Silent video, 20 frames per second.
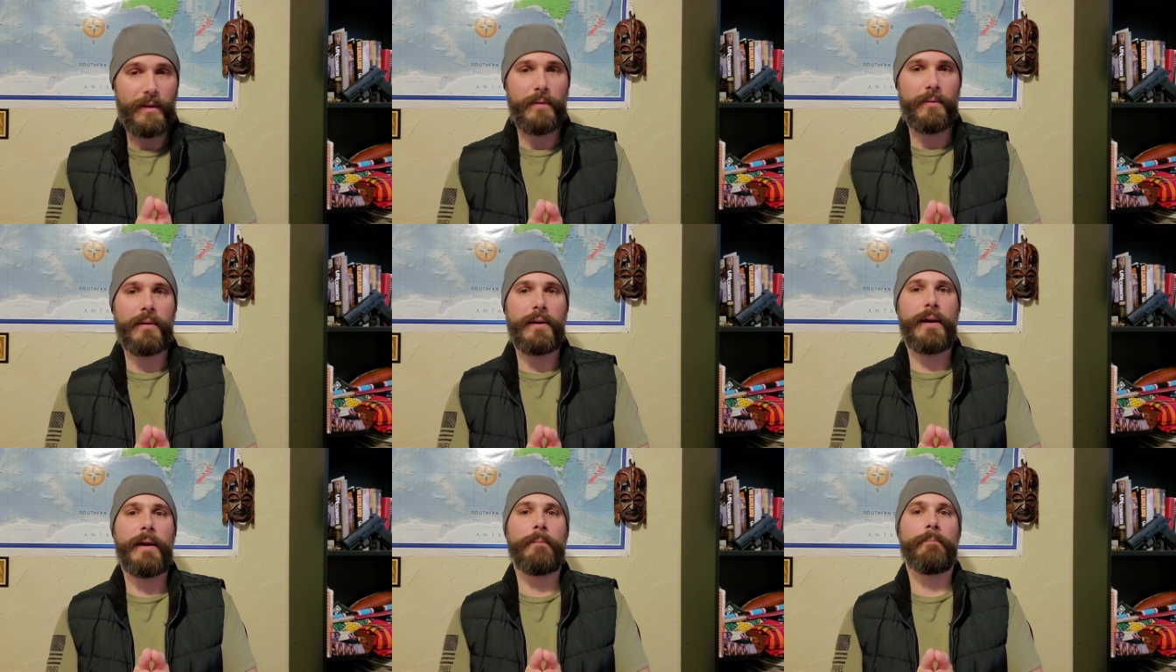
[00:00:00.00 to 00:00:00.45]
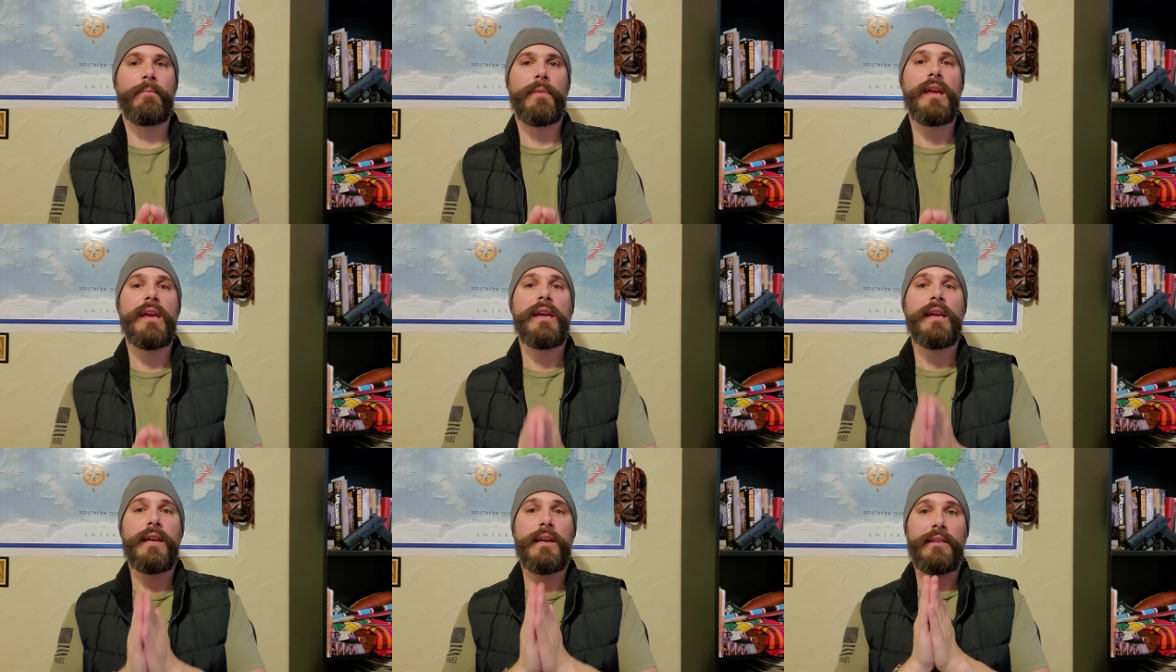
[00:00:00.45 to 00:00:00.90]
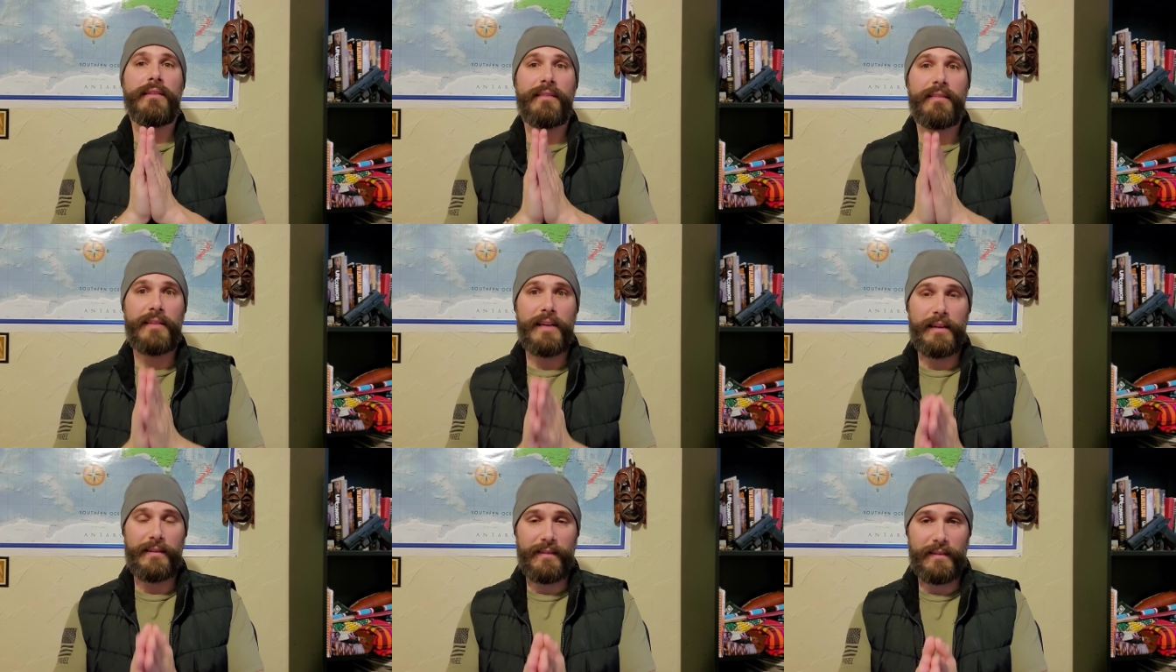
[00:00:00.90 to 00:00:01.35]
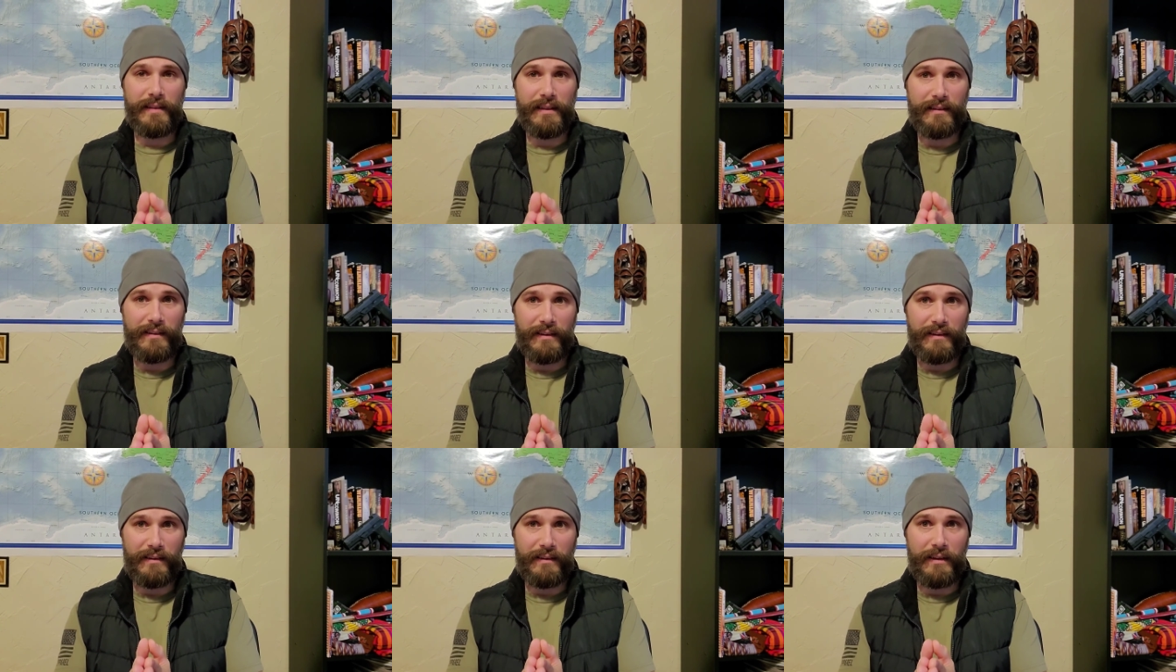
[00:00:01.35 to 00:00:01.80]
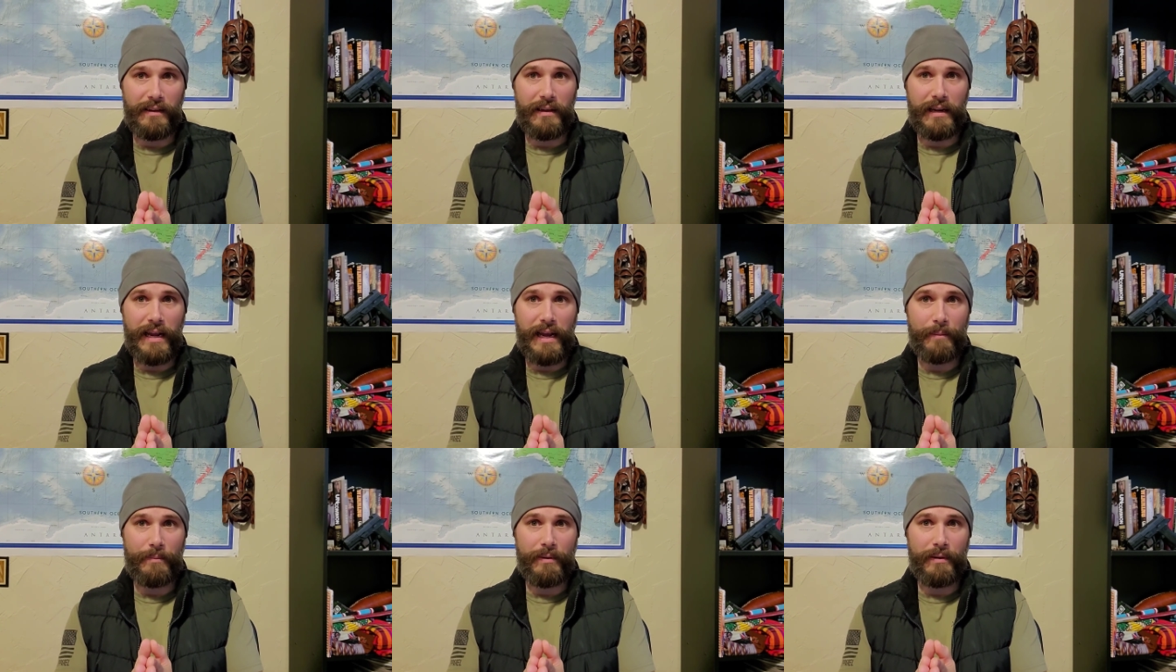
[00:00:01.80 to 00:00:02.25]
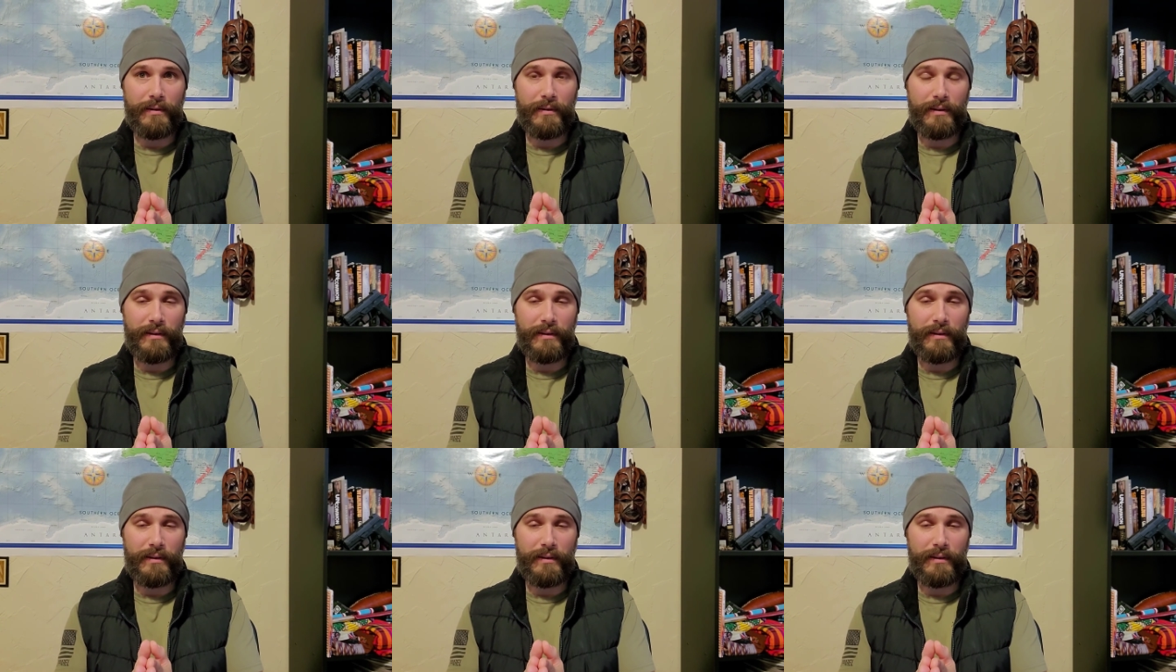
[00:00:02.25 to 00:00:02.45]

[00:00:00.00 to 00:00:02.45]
Okay? It sucks that this incident happened.